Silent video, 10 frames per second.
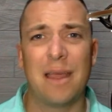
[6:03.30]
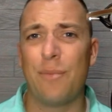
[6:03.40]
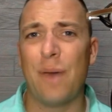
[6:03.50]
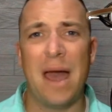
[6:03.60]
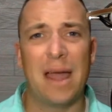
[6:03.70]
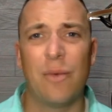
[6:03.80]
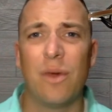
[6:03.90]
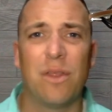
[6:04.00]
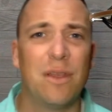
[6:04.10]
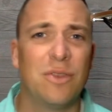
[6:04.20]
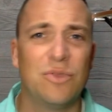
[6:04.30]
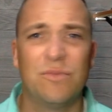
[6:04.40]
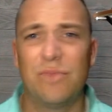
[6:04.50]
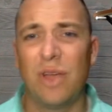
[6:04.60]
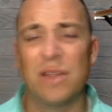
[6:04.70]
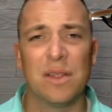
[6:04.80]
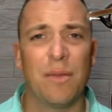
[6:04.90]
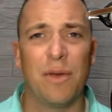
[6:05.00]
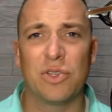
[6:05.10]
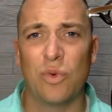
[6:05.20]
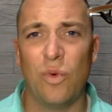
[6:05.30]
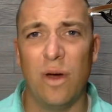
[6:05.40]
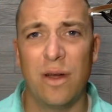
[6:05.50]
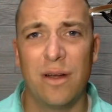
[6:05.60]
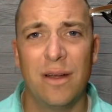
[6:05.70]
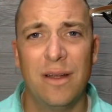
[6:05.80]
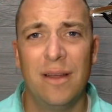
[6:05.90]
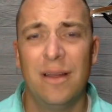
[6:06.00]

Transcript: get back with it, guzzle a bunch of water.